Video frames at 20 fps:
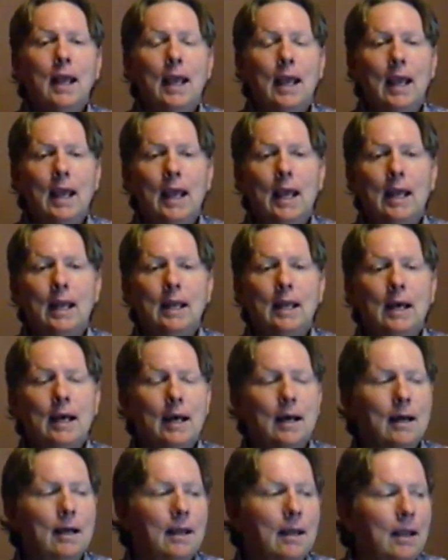And
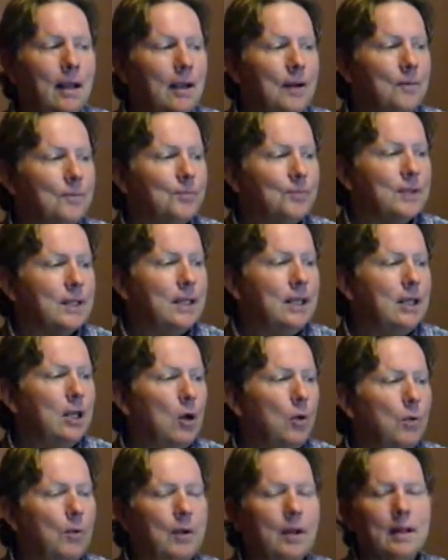you
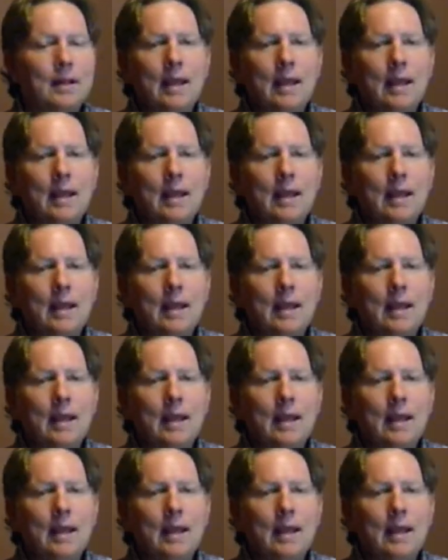know,